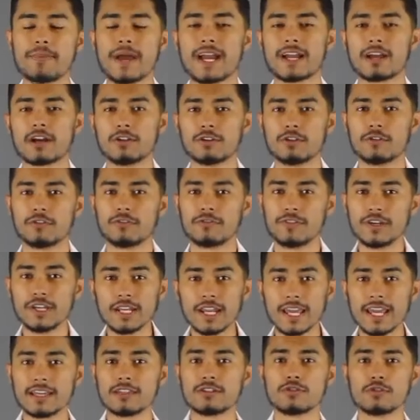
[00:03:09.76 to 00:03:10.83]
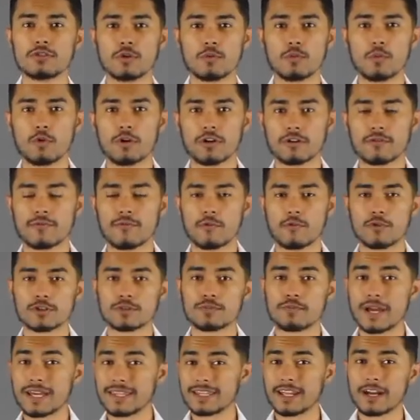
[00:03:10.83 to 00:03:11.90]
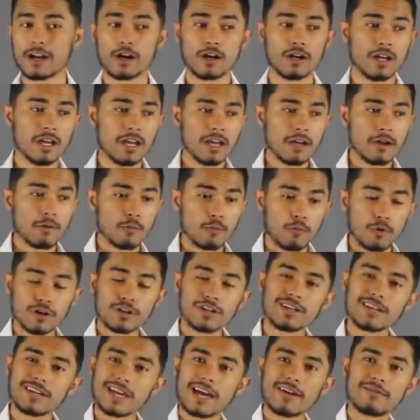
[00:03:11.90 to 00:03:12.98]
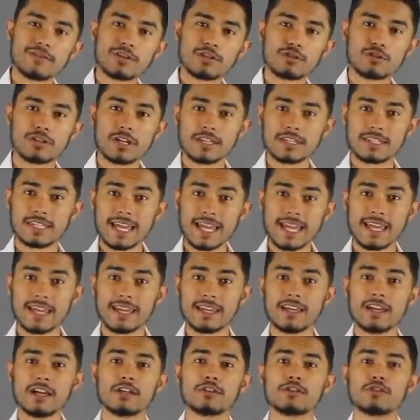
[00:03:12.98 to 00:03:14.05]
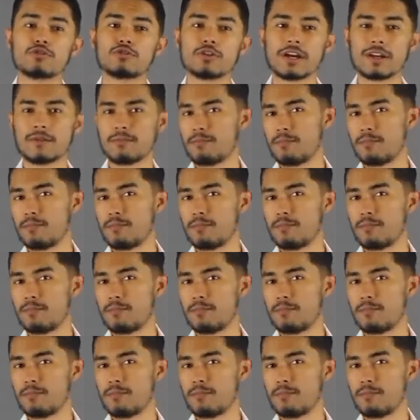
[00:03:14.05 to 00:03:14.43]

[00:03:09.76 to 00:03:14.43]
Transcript: back on their feet into the workforce, men that are working every day to try to